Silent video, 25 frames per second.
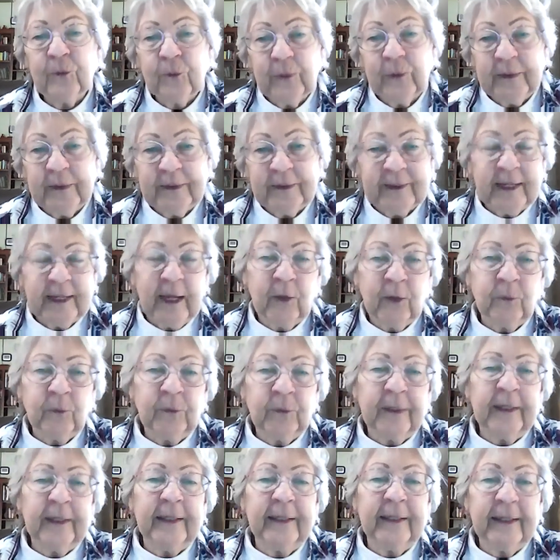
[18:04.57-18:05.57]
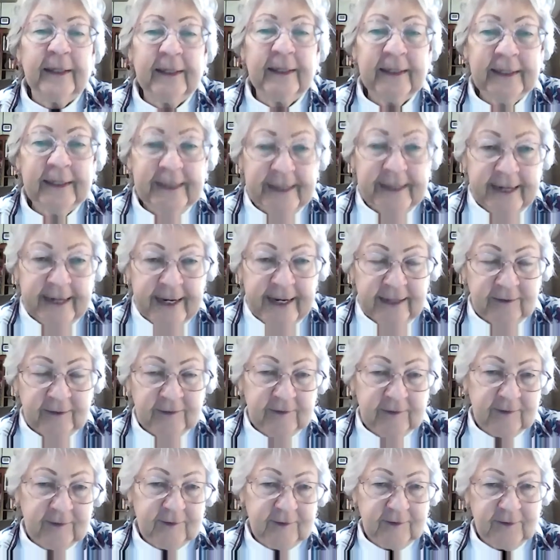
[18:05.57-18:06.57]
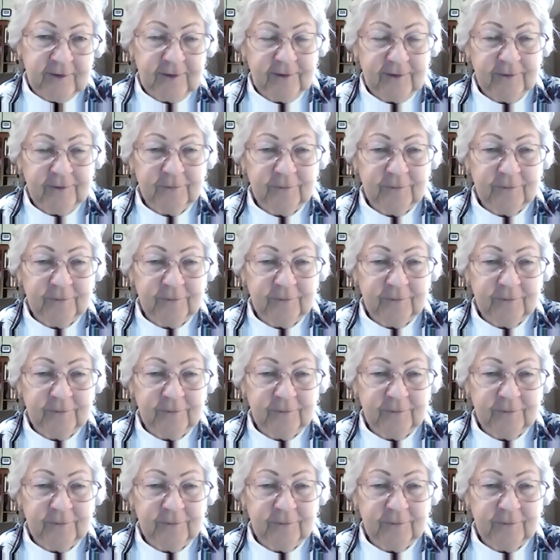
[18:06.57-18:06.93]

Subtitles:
resounding yes.